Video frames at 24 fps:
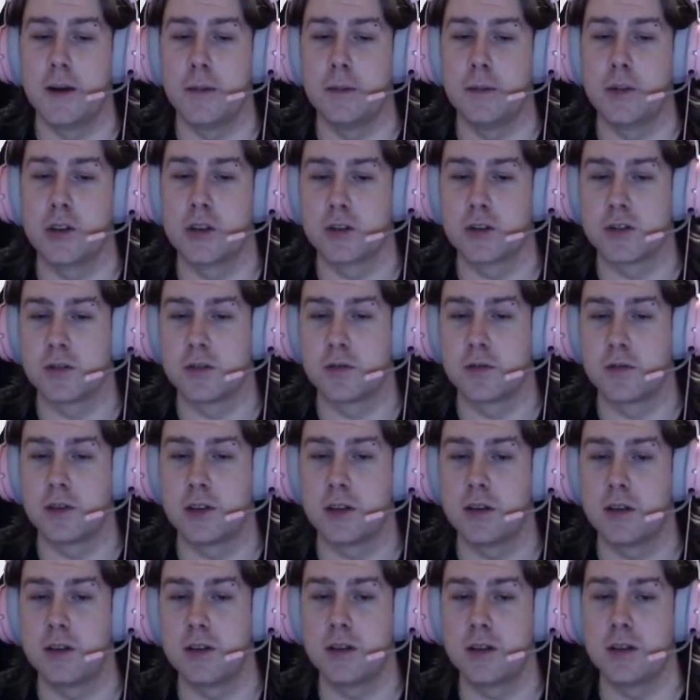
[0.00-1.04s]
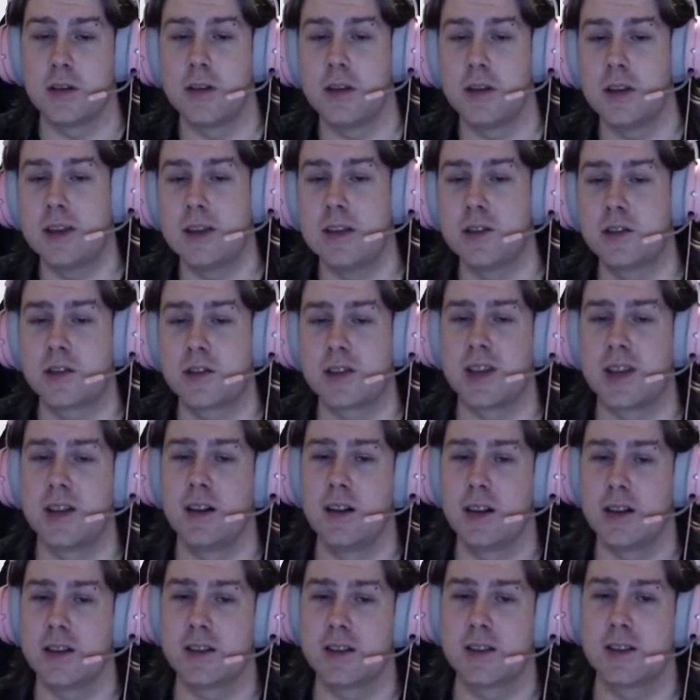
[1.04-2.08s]
Because of each
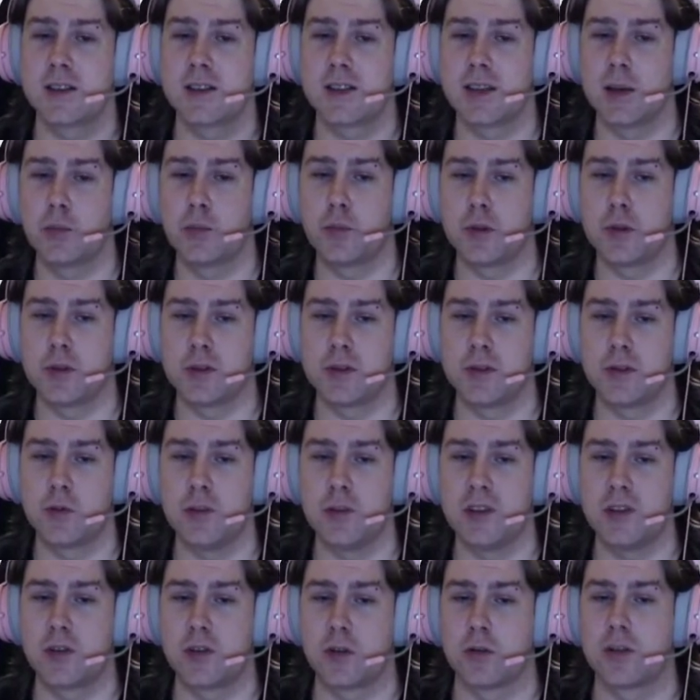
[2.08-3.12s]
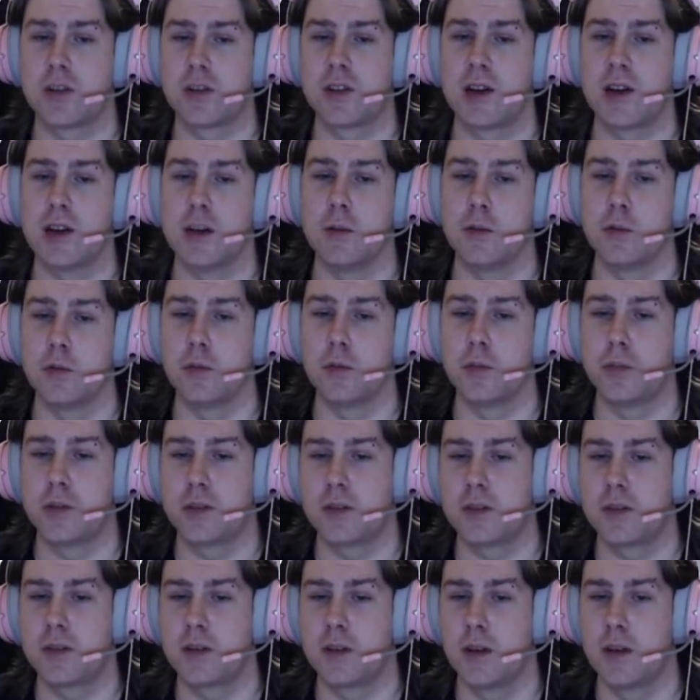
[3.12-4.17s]
skill has a separate recharge timer, but
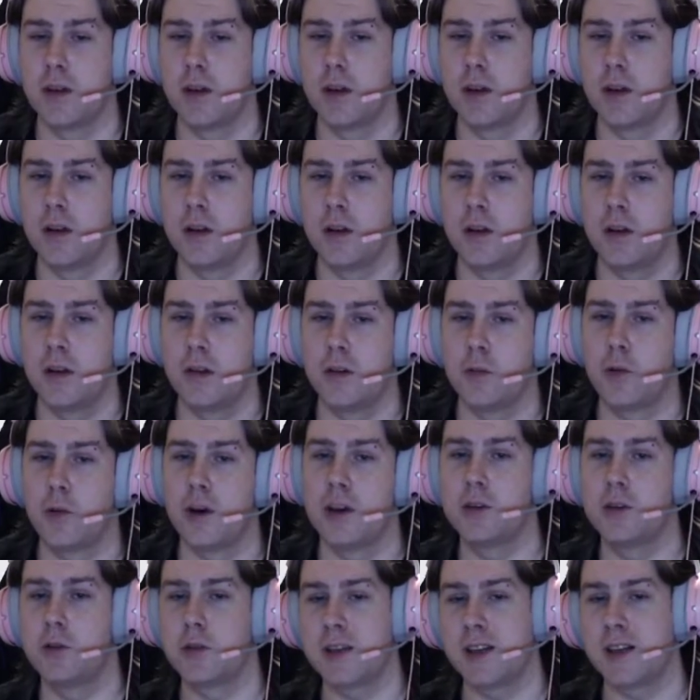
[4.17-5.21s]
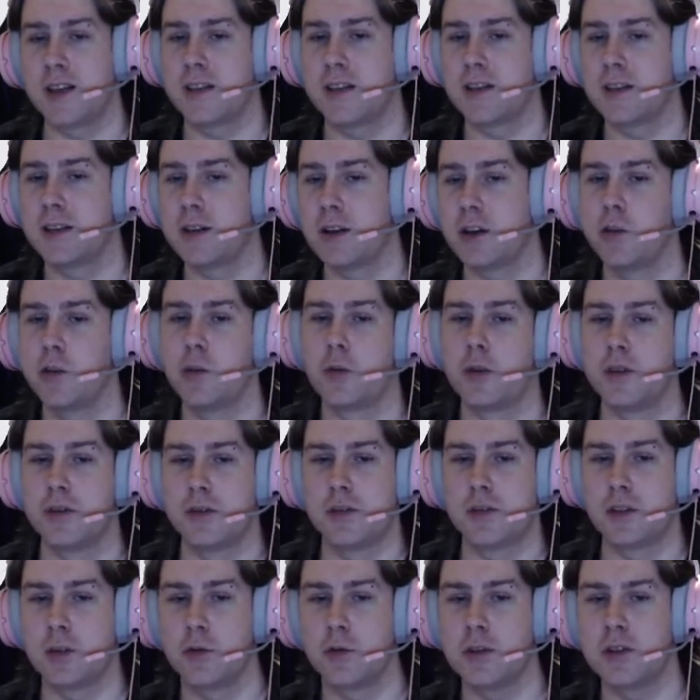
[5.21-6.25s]
while you're casting the other
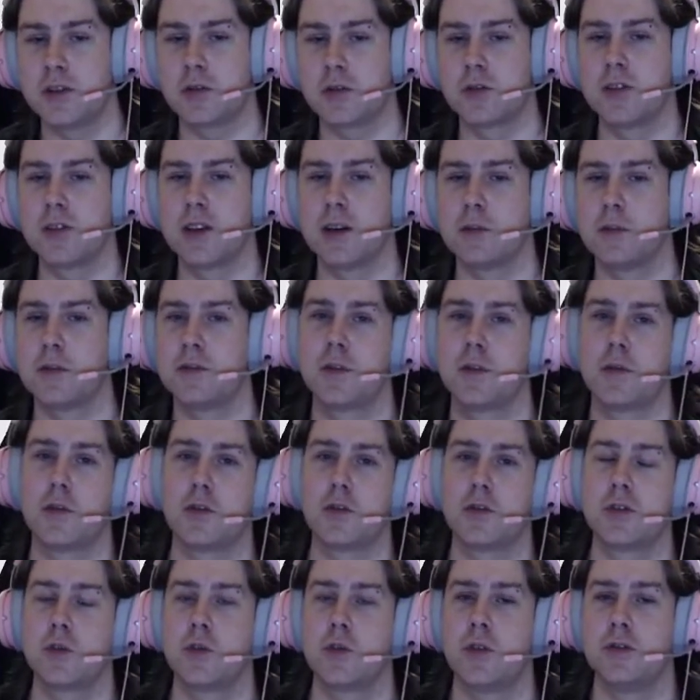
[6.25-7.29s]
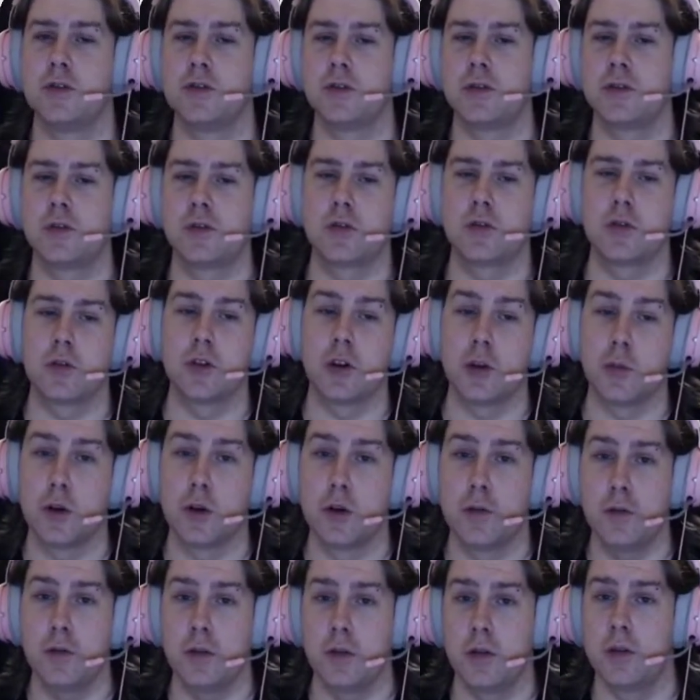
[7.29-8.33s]
ones, the recharge time of the first ones should come
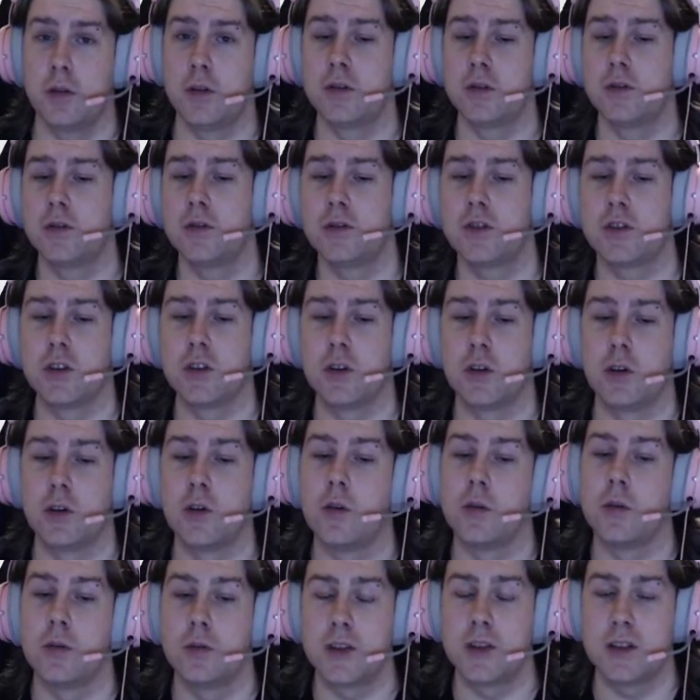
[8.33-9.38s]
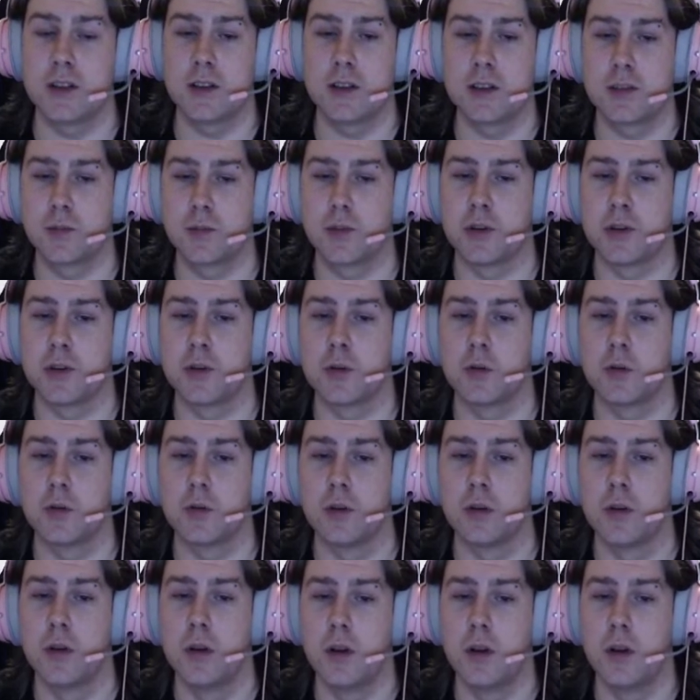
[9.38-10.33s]
off. So that's pretty cool.